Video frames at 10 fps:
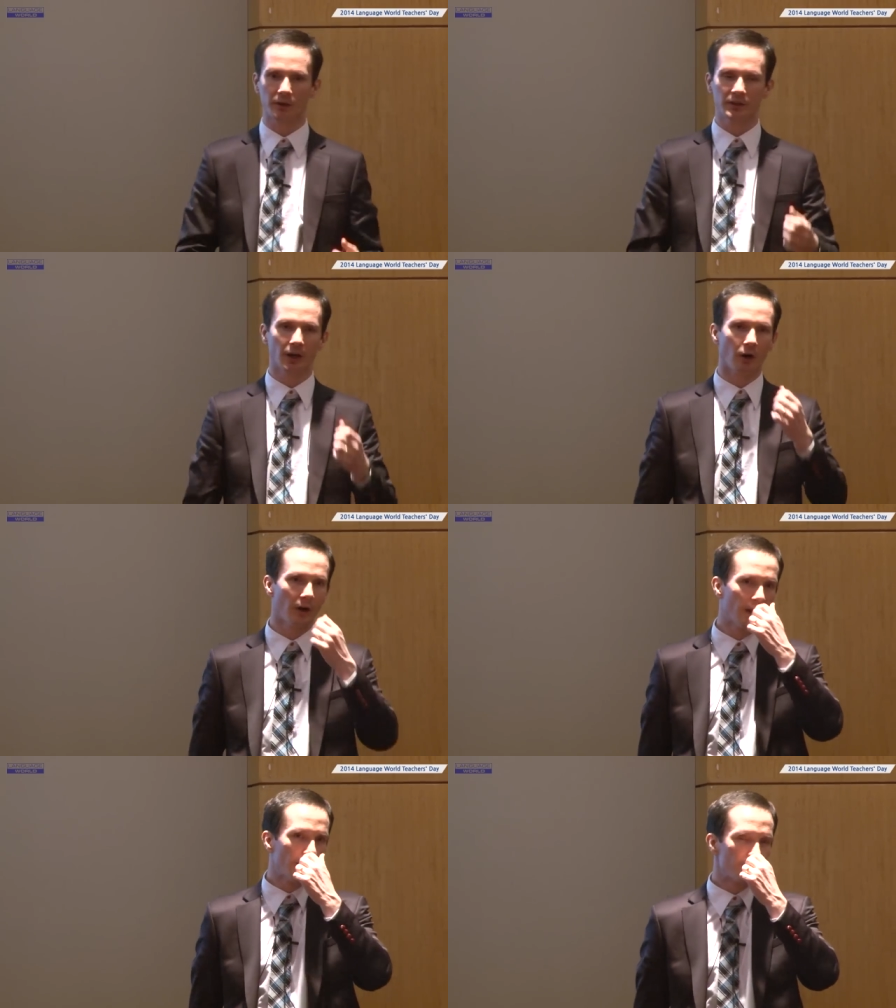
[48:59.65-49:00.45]
You know,
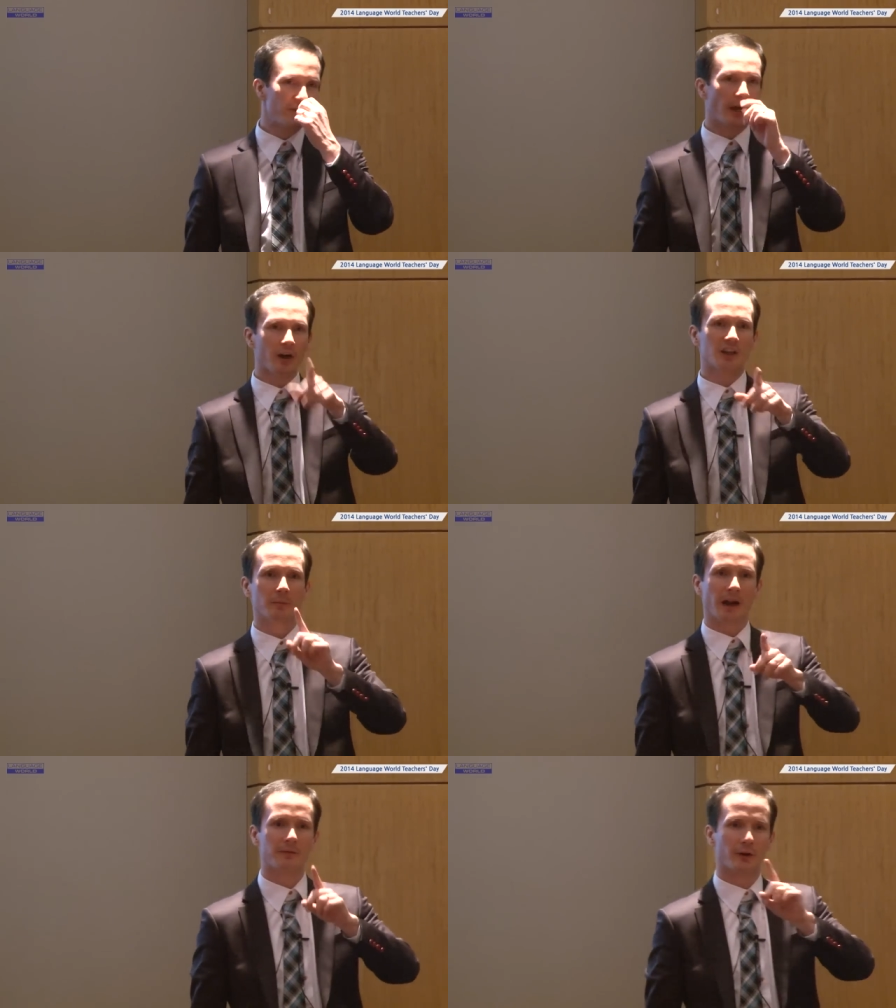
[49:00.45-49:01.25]
the argument
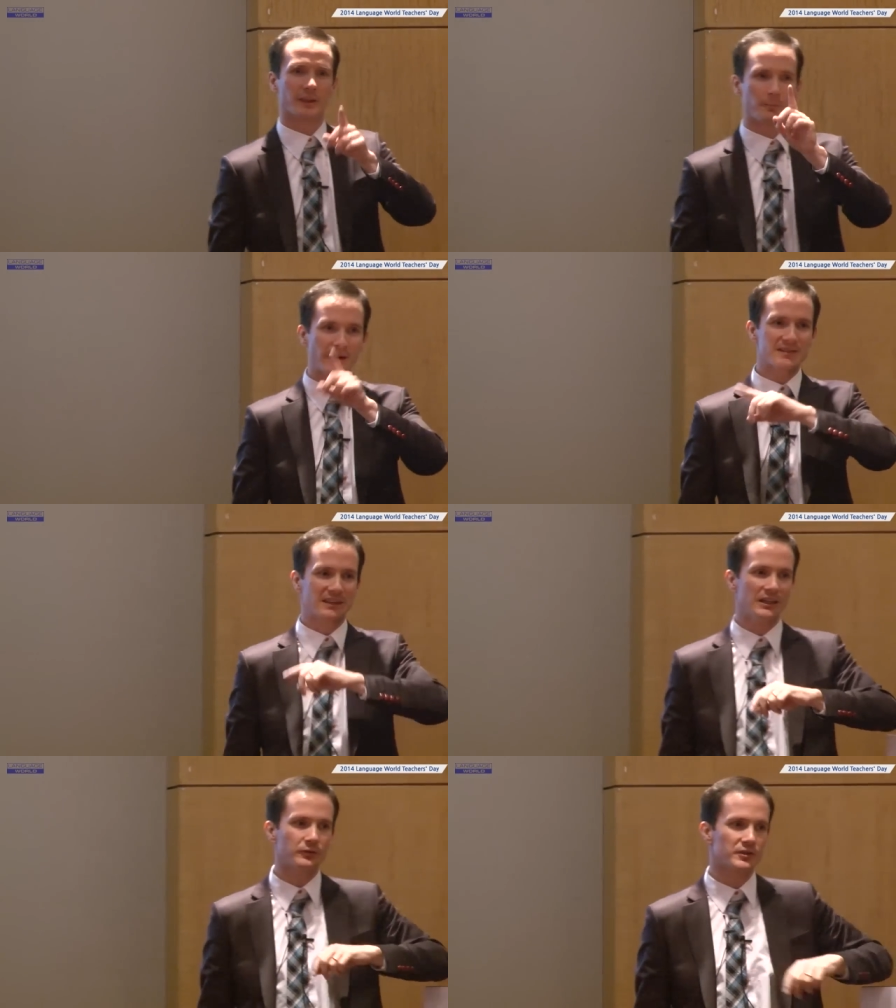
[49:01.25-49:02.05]
I've heard,
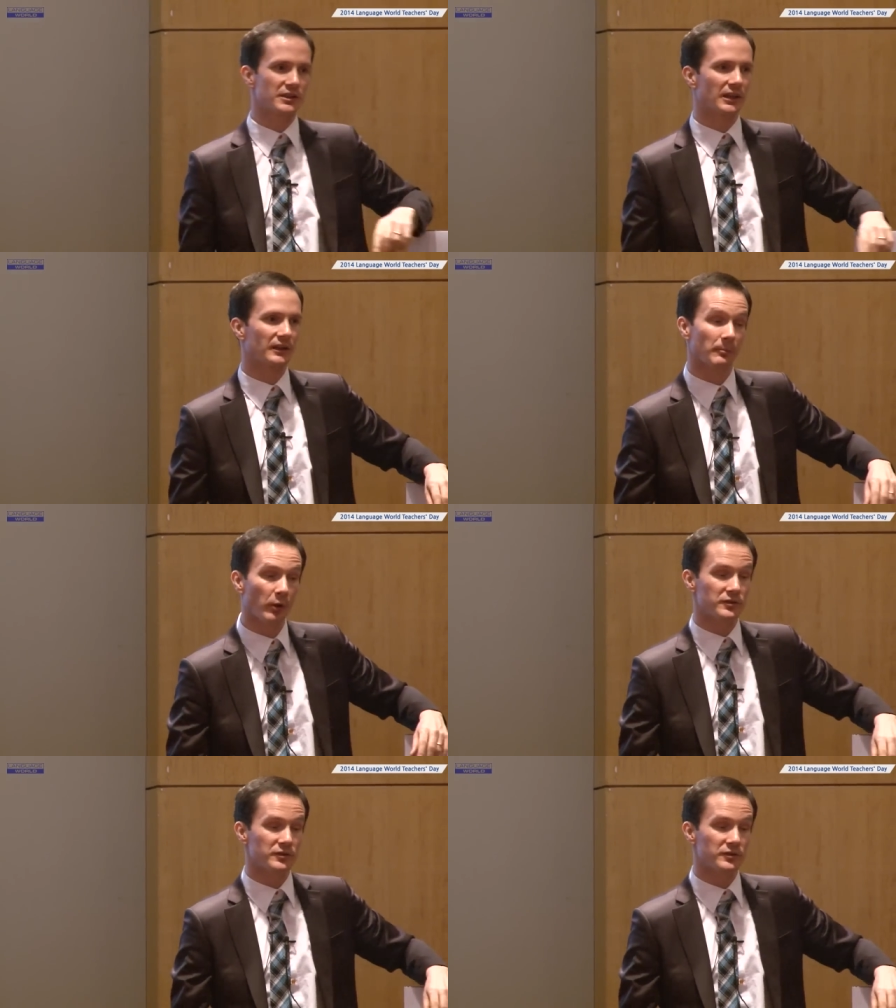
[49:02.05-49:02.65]
the most